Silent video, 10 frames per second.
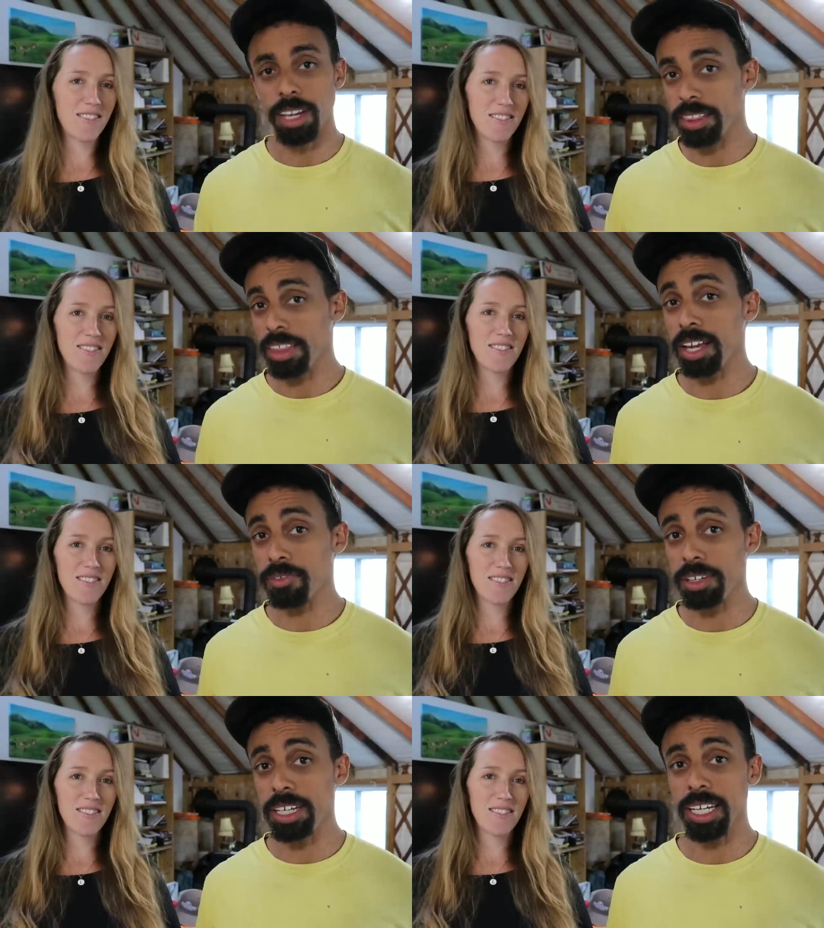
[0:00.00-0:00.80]
Speaker 1: And
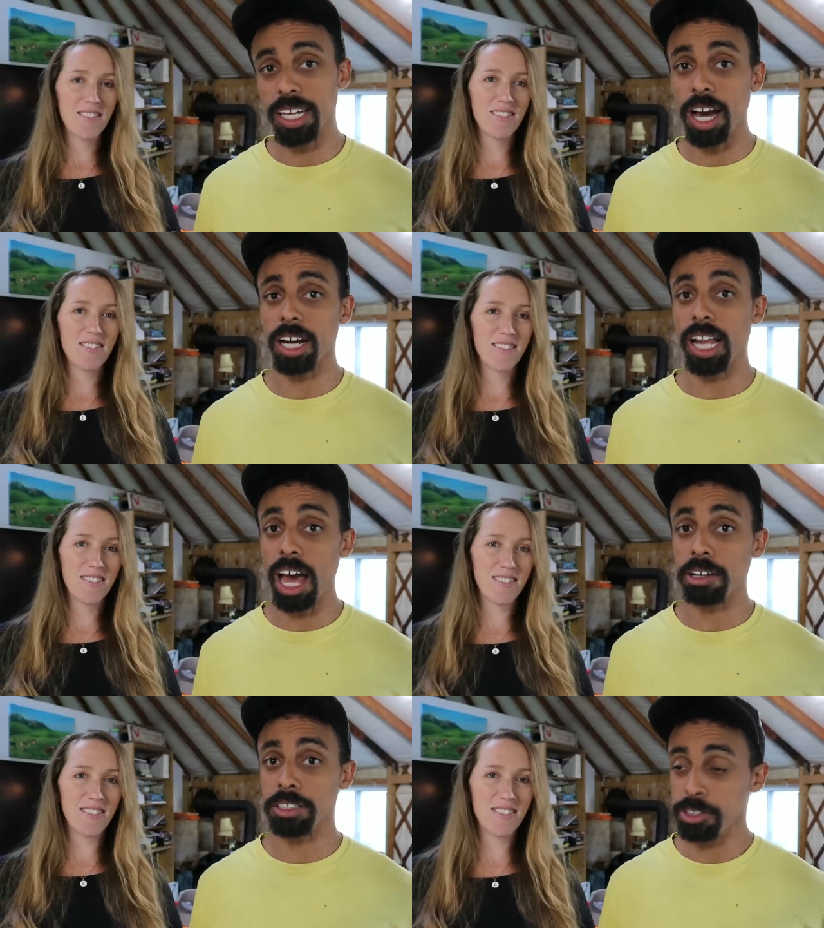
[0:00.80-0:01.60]
thankfully, God
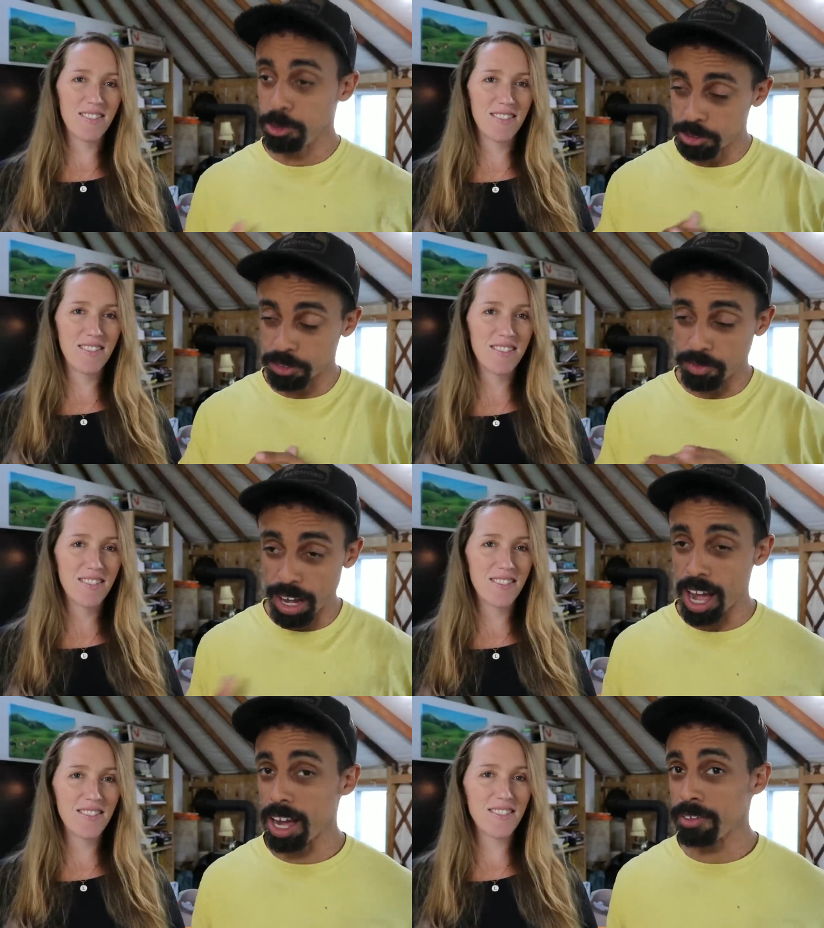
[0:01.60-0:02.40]
allowed us to
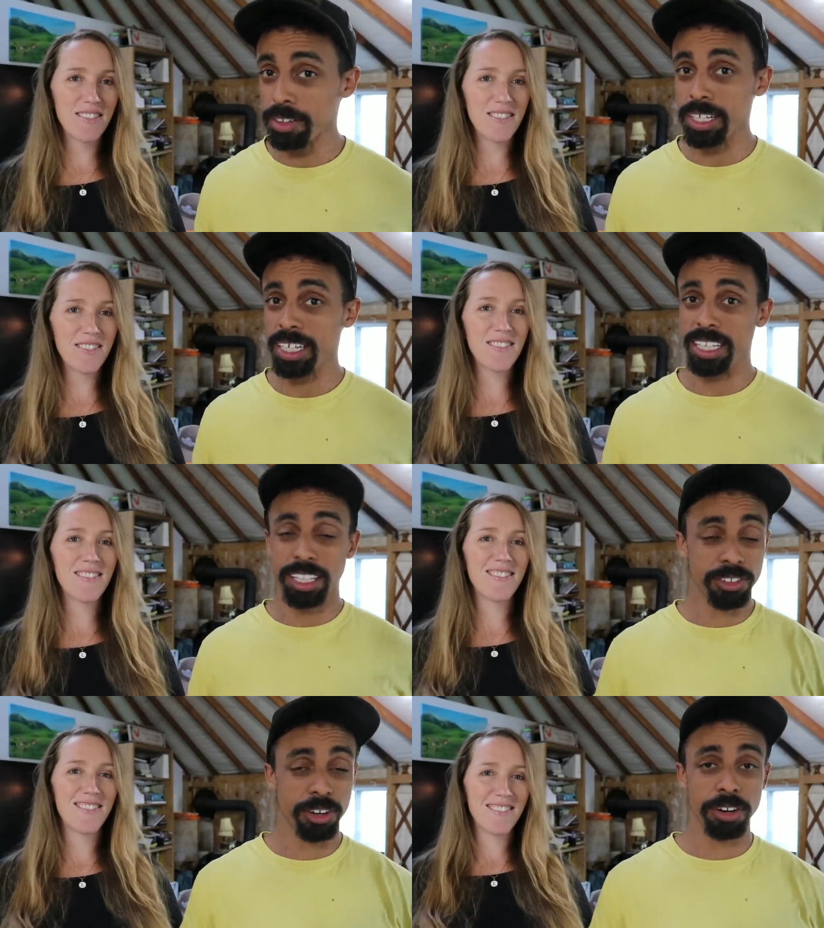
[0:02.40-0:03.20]
survive
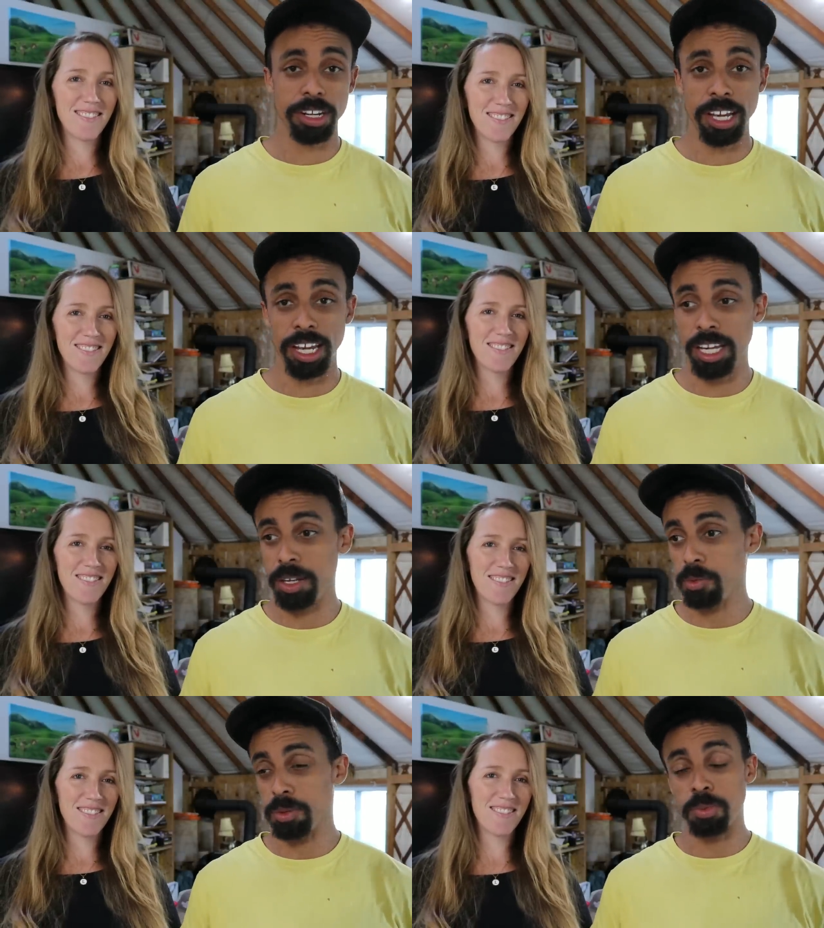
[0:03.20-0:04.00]
this
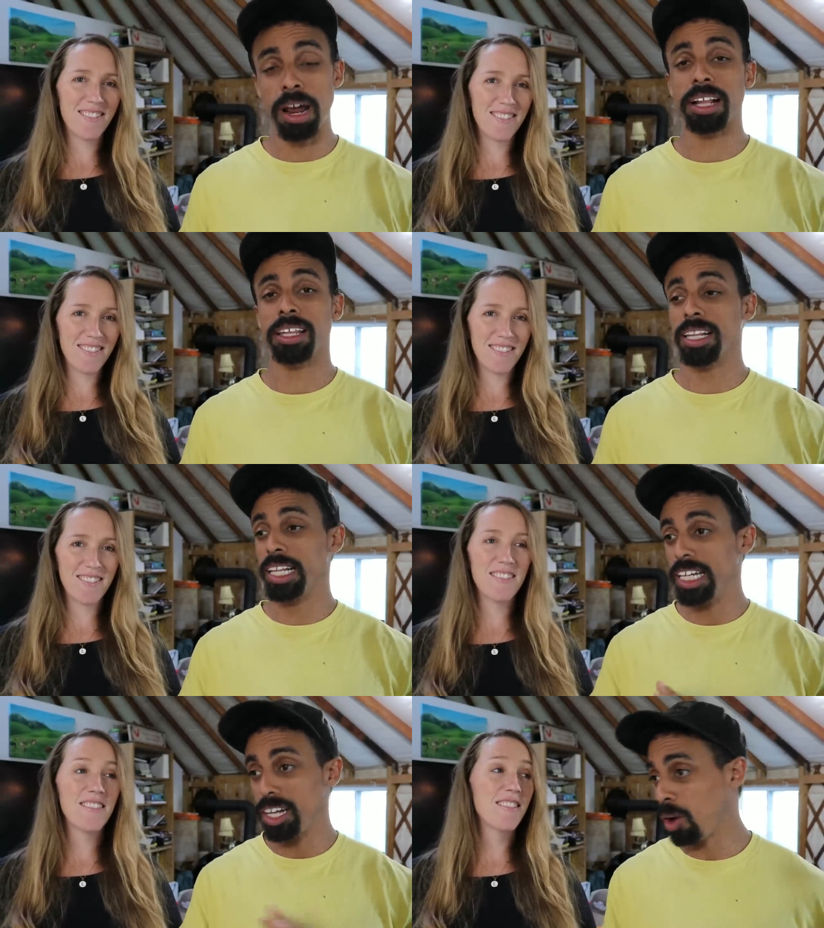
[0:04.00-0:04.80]
hurricane with
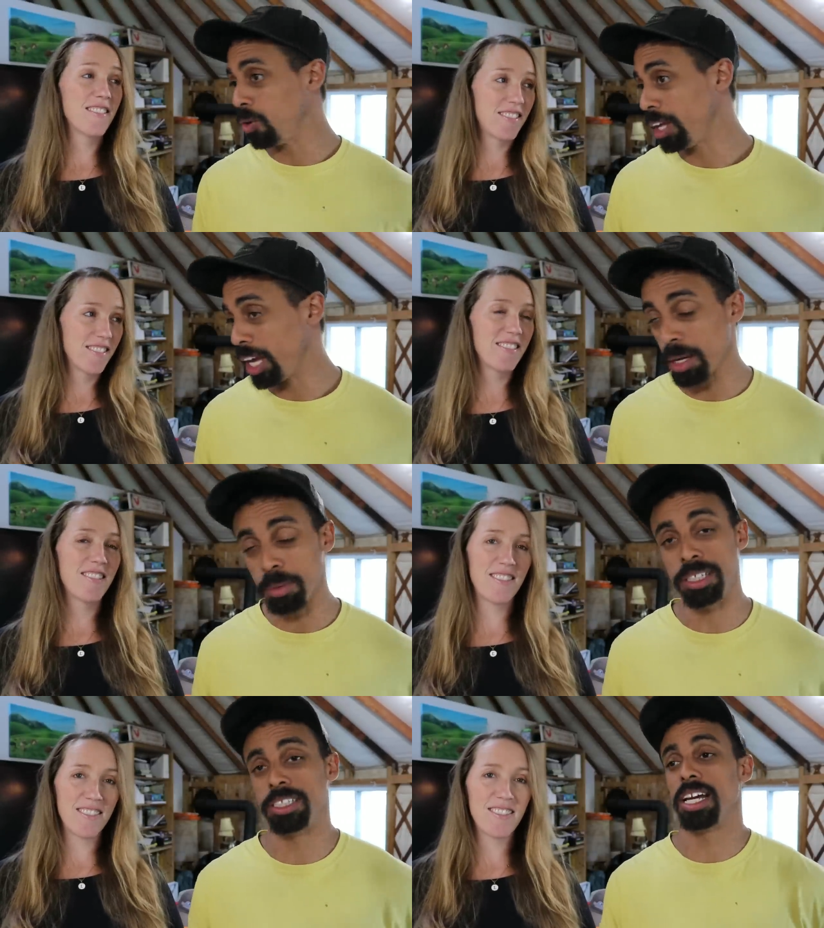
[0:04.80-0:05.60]
practically no
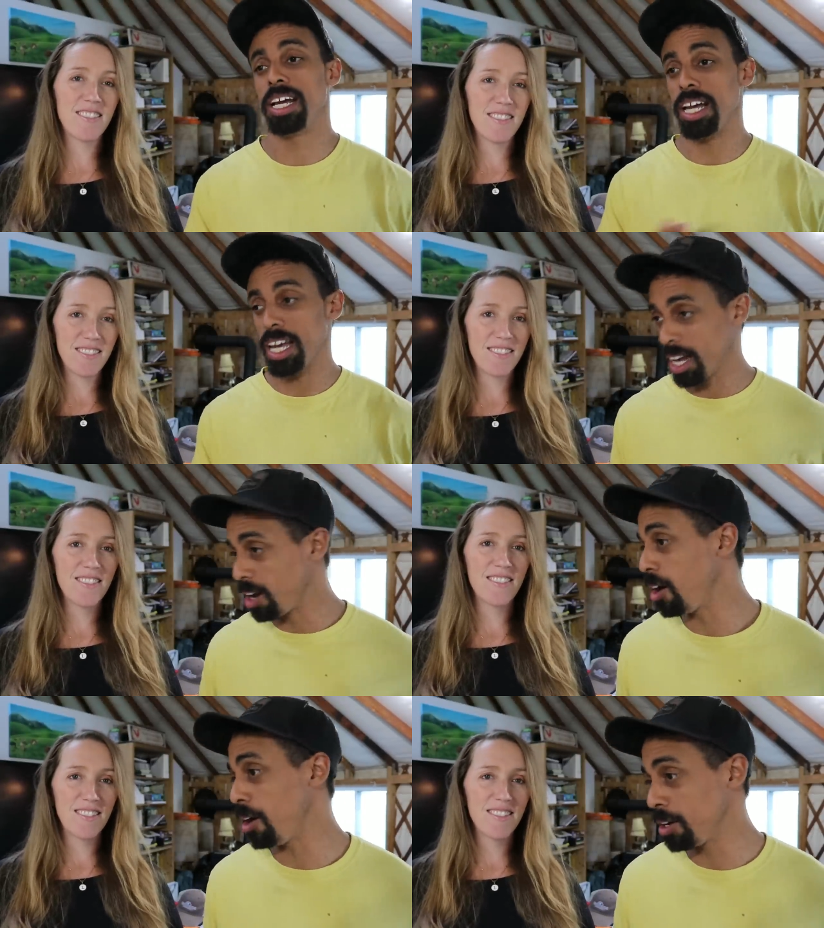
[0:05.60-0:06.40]
damage at
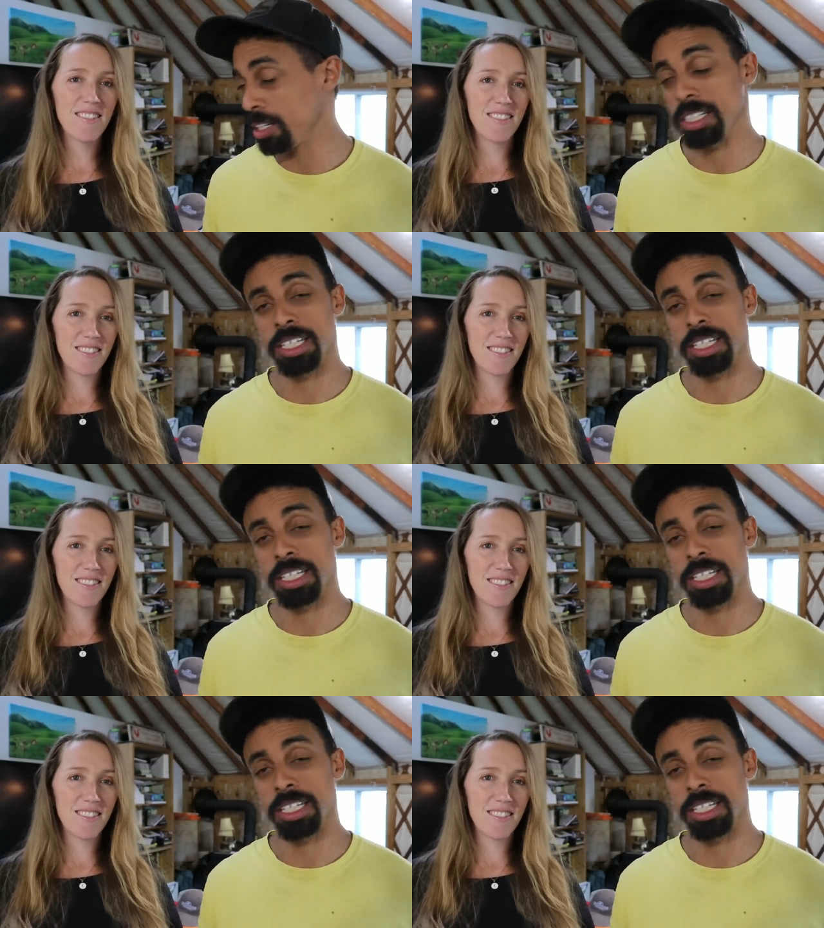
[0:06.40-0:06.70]
all.